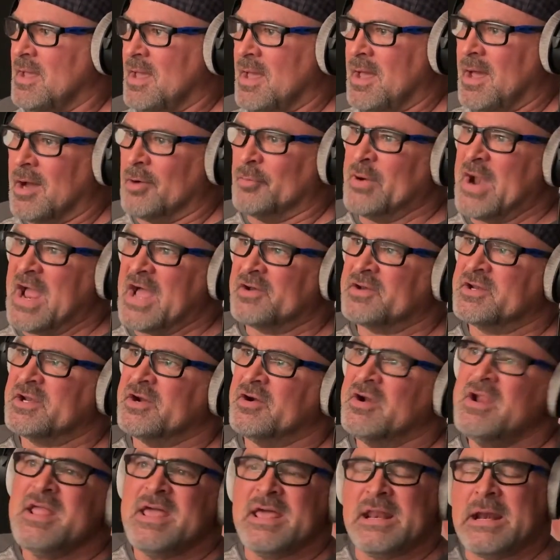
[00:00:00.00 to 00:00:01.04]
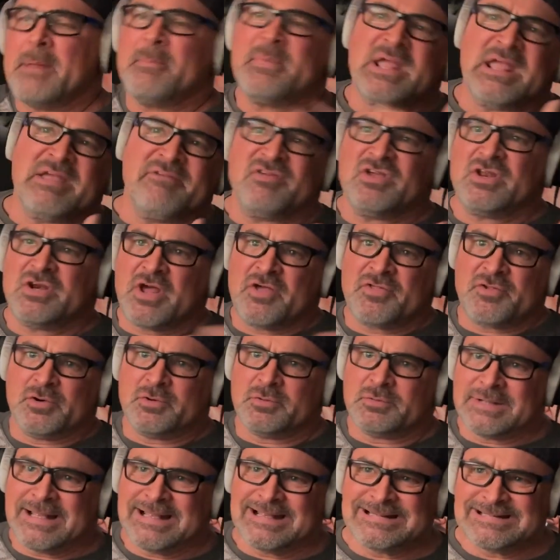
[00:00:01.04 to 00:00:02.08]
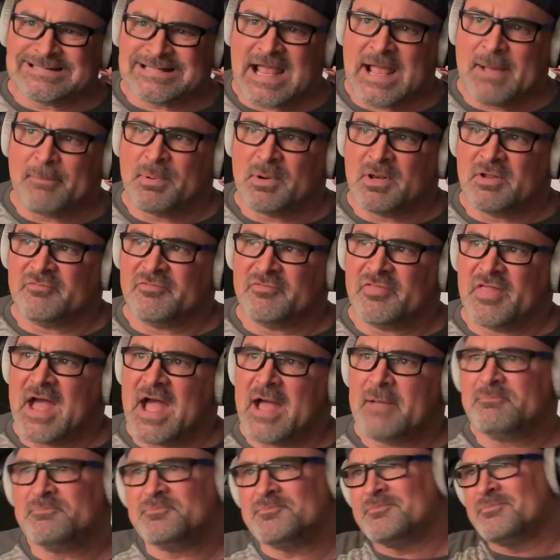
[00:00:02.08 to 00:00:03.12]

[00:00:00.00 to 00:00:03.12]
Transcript: around here. And let me give you another example of that.